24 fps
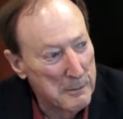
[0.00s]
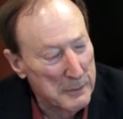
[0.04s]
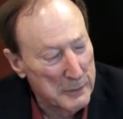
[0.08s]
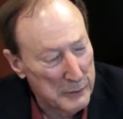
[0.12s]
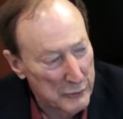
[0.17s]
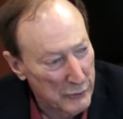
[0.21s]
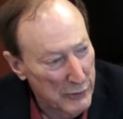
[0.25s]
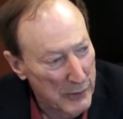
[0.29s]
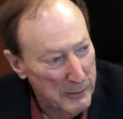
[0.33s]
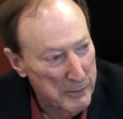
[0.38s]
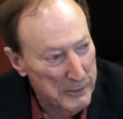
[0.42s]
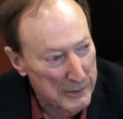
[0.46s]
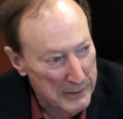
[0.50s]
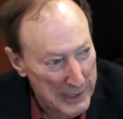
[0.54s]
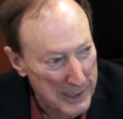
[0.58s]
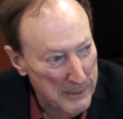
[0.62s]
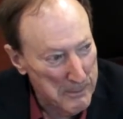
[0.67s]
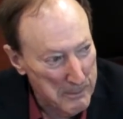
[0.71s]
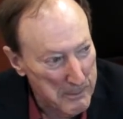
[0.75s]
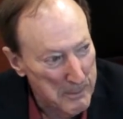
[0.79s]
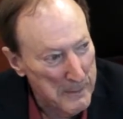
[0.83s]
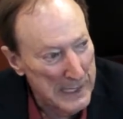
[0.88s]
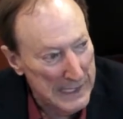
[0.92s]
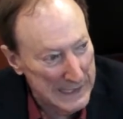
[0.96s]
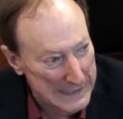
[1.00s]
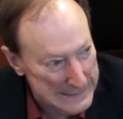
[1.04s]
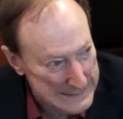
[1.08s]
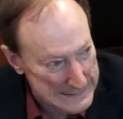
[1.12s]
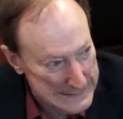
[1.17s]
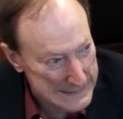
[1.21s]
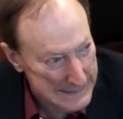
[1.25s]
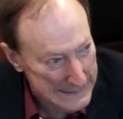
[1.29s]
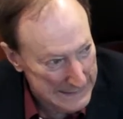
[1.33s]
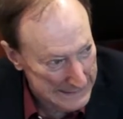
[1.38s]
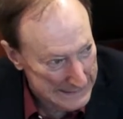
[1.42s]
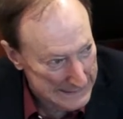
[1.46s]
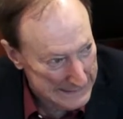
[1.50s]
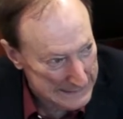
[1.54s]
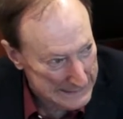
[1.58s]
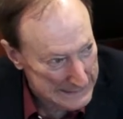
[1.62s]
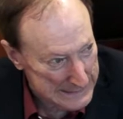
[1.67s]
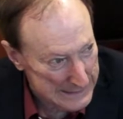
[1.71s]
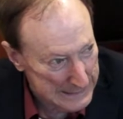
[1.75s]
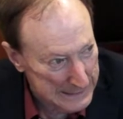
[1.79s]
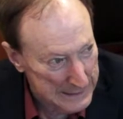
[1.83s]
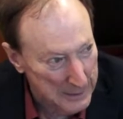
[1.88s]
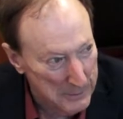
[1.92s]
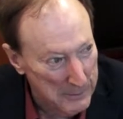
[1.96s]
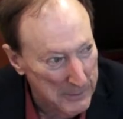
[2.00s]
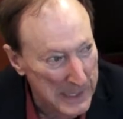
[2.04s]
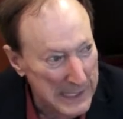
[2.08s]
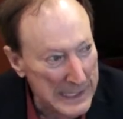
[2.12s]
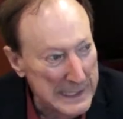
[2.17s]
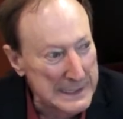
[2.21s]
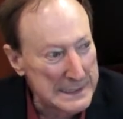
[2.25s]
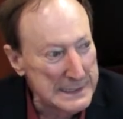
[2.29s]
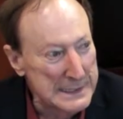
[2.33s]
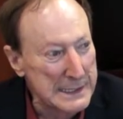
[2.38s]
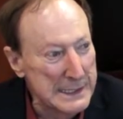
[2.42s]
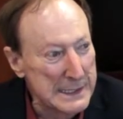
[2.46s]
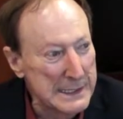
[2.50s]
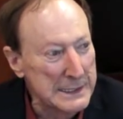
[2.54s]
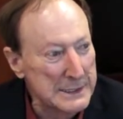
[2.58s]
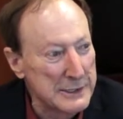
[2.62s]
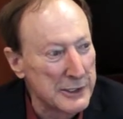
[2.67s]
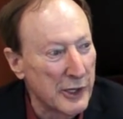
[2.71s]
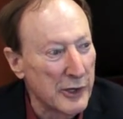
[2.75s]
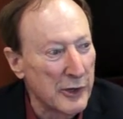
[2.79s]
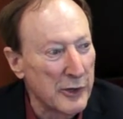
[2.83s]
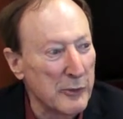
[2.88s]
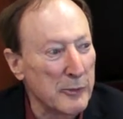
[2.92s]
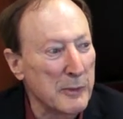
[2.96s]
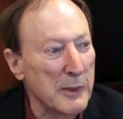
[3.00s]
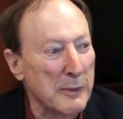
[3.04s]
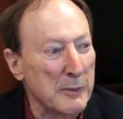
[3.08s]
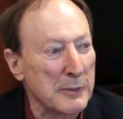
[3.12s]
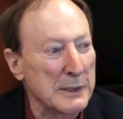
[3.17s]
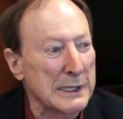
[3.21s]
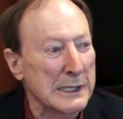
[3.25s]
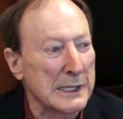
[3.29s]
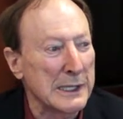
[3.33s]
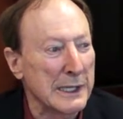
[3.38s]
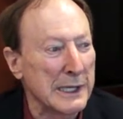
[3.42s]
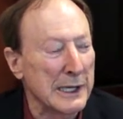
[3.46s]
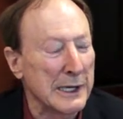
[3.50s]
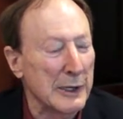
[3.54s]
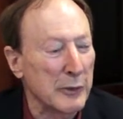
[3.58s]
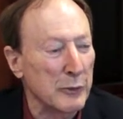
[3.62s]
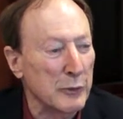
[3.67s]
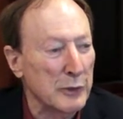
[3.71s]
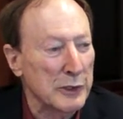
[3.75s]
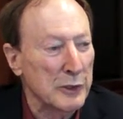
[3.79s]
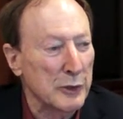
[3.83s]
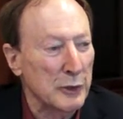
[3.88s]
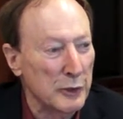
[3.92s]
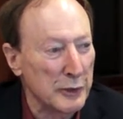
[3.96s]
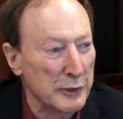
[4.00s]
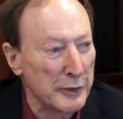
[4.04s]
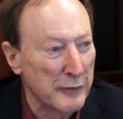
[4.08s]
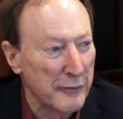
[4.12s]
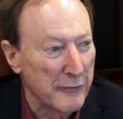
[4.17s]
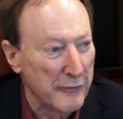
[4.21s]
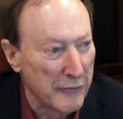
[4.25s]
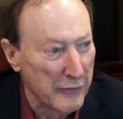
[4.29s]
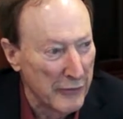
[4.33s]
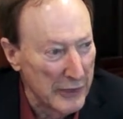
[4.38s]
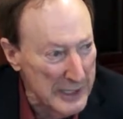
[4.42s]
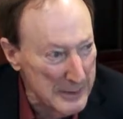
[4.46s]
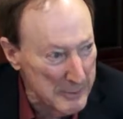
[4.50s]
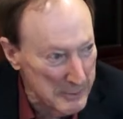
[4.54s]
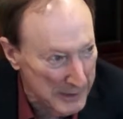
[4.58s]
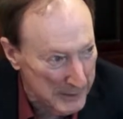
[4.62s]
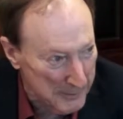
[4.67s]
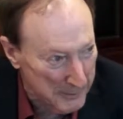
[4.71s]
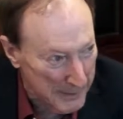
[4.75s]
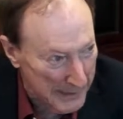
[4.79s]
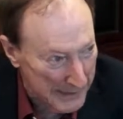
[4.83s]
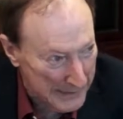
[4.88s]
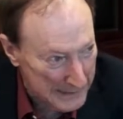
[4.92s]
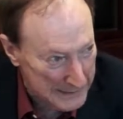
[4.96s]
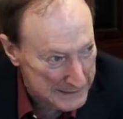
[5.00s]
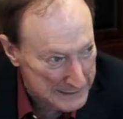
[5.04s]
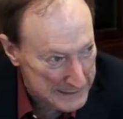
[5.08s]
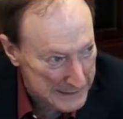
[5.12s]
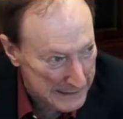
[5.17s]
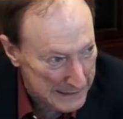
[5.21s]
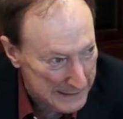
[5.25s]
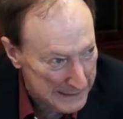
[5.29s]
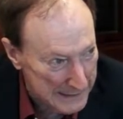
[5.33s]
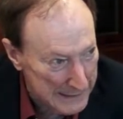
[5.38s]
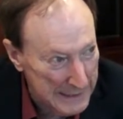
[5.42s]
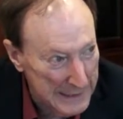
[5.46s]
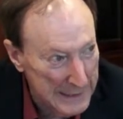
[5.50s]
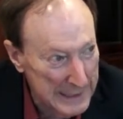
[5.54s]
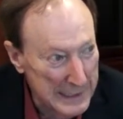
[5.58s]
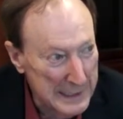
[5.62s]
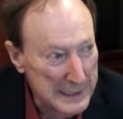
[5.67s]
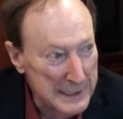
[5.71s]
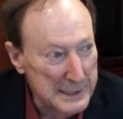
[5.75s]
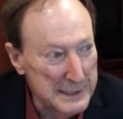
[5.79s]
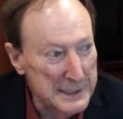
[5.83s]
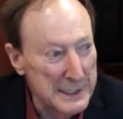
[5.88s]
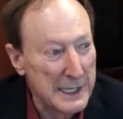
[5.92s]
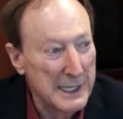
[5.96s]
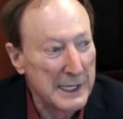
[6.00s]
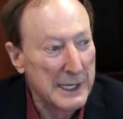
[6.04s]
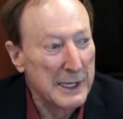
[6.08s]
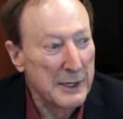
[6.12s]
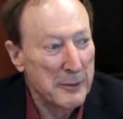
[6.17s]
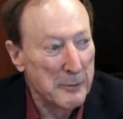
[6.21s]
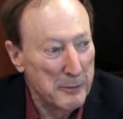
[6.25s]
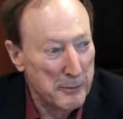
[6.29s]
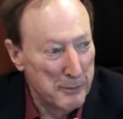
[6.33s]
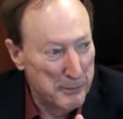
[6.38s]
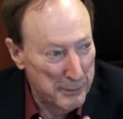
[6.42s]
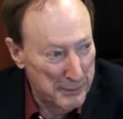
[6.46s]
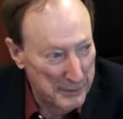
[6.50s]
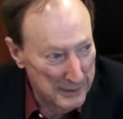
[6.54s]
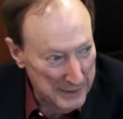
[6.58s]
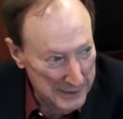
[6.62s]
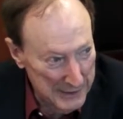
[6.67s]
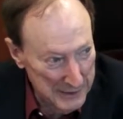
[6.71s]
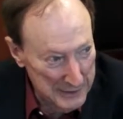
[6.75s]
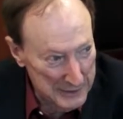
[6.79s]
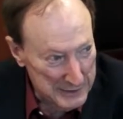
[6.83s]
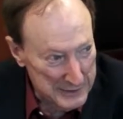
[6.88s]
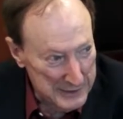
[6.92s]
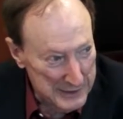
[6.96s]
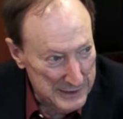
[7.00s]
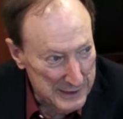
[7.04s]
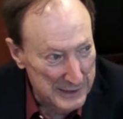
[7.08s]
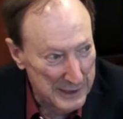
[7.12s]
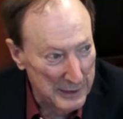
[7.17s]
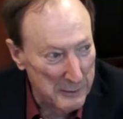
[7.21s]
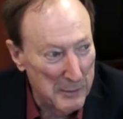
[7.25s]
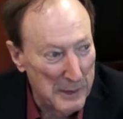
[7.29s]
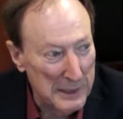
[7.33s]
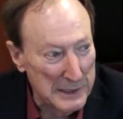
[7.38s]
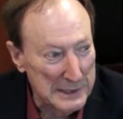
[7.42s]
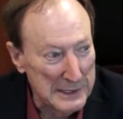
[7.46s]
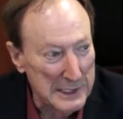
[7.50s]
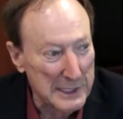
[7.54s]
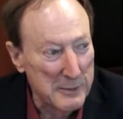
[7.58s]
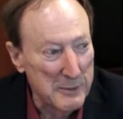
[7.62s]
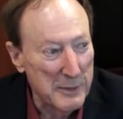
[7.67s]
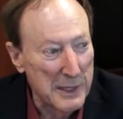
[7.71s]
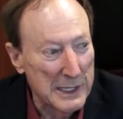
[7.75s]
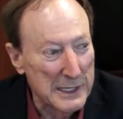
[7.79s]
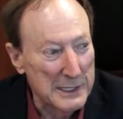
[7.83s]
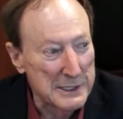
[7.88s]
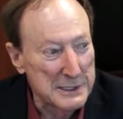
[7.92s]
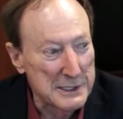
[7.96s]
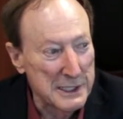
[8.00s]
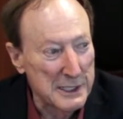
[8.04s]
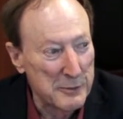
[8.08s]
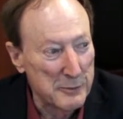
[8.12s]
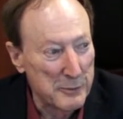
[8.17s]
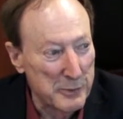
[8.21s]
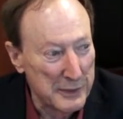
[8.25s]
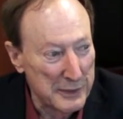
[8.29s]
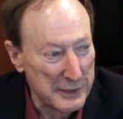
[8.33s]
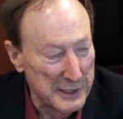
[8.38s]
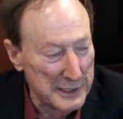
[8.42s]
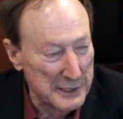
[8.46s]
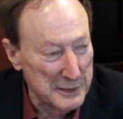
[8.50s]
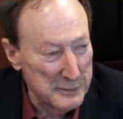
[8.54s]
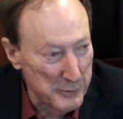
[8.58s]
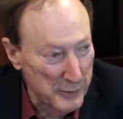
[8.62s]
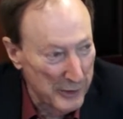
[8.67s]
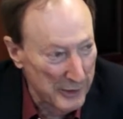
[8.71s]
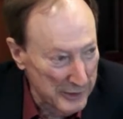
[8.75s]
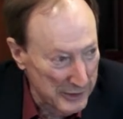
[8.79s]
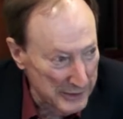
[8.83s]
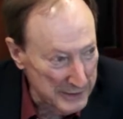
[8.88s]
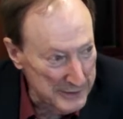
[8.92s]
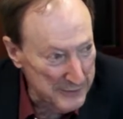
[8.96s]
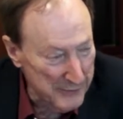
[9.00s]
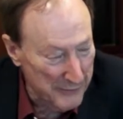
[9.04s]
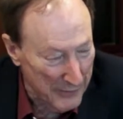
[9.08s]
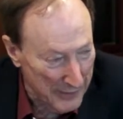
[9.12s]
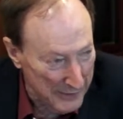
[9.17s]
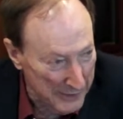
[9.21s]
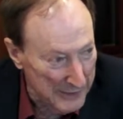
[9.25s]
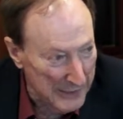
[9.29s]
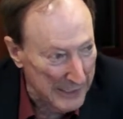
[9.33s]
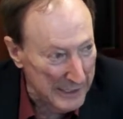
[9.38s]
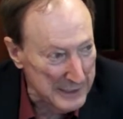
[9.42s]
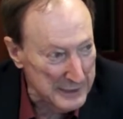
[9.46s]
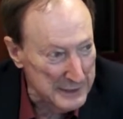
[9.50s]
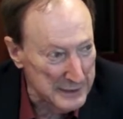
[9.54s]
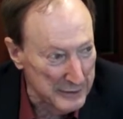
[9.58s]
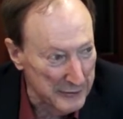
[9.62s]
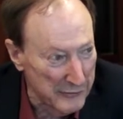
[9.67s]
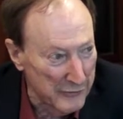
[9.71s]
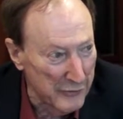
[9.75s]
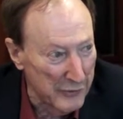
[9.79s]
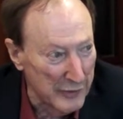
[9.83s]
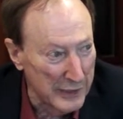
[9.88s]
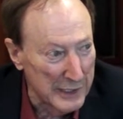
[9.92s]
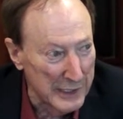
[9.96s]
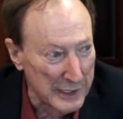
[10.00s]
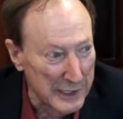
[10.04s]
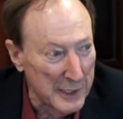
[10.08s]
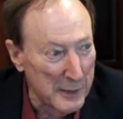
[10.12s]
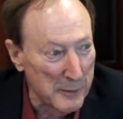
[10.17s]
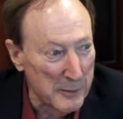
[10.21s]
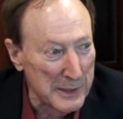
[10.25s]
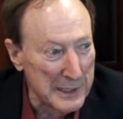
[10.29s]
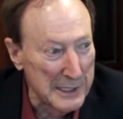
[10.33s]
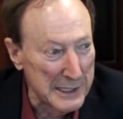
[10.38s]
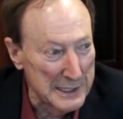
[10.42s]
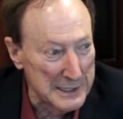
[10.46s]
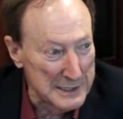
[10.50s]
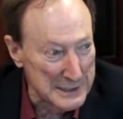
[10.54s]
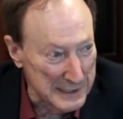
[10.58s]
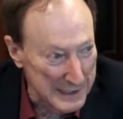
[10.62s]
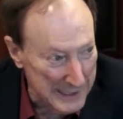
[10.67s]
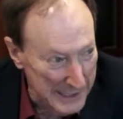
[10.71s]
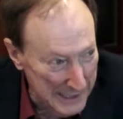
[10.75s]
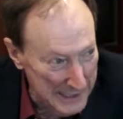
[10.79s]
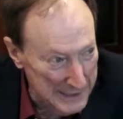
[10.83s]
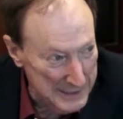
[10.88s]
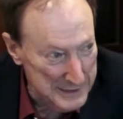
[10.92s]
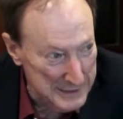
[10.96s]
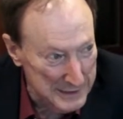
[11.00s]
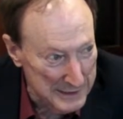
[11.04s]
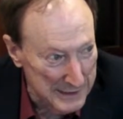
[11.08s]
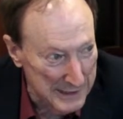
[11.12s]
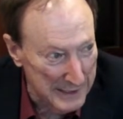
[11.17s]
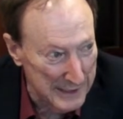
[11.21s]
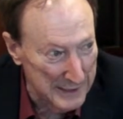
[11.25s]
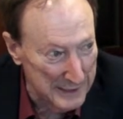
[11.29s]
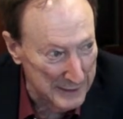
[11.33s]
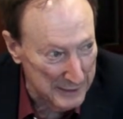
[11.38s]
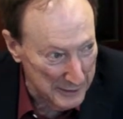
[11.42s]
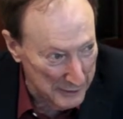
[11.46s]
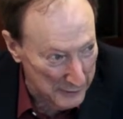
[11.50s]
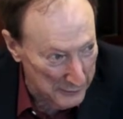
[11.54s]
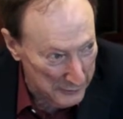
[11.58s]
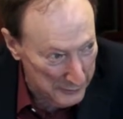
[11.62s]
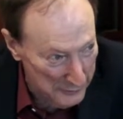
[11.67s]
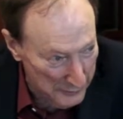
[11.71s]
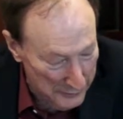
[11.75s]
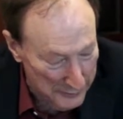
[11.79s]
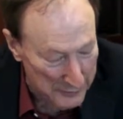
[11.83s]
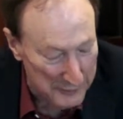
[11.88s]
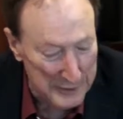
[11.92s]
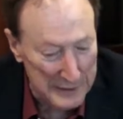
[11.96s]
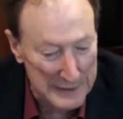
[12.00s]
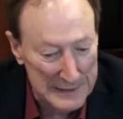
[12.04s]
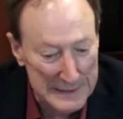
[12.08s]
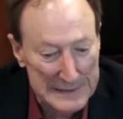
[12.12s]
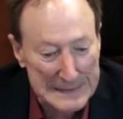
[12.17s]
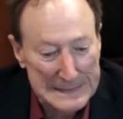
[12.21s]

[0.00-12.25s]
crumpled up magazines, and the magazines, I remember clearly, were called the Freeman magazine. Produced, the monthly magazine produced by this Foundation for Economic Education in New York.